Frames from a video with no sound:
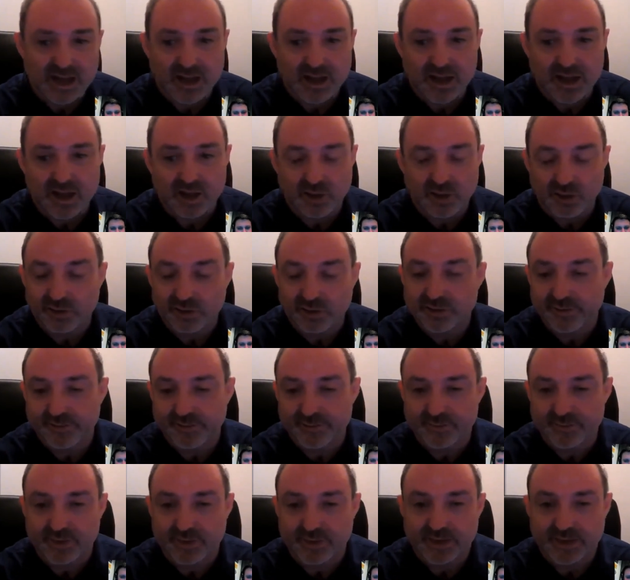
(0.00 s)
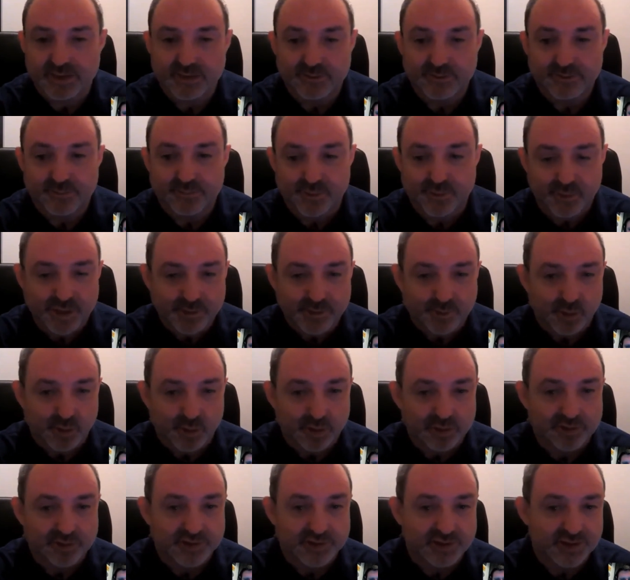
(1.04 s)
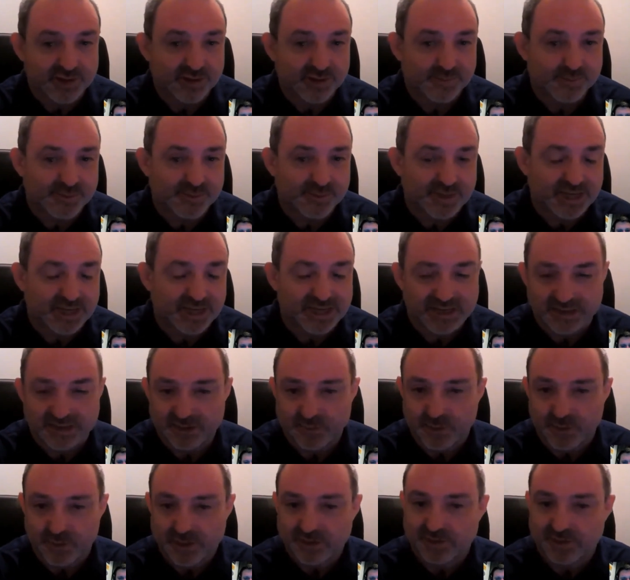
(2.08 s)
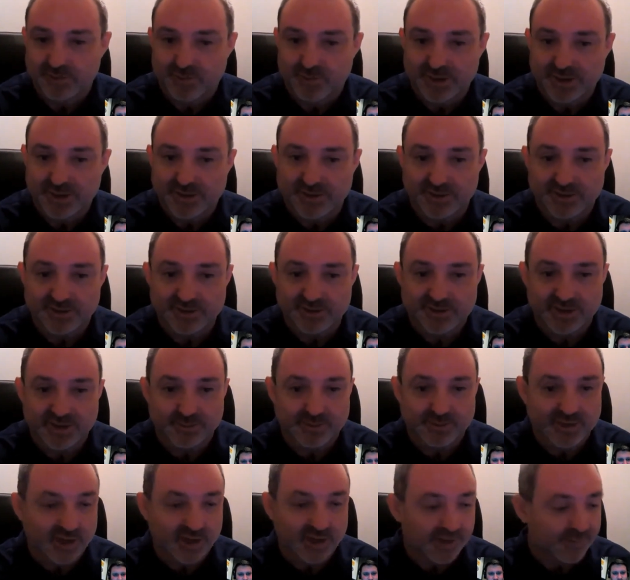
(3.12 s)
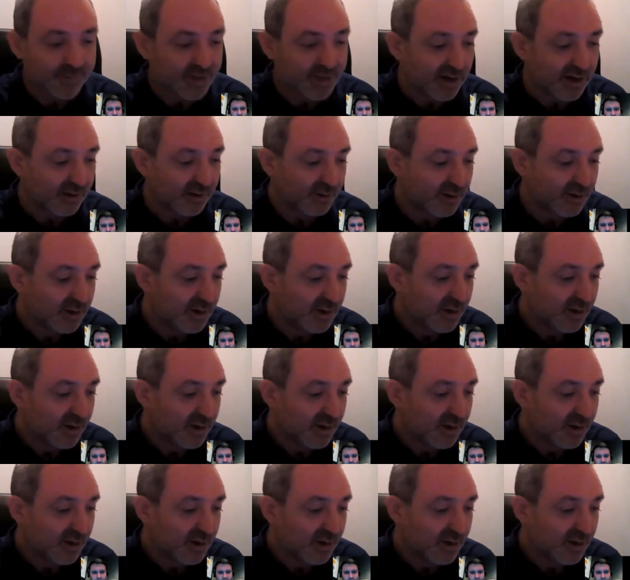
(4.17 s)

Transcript: lot of the brewing books, particularly the ones written some time ago,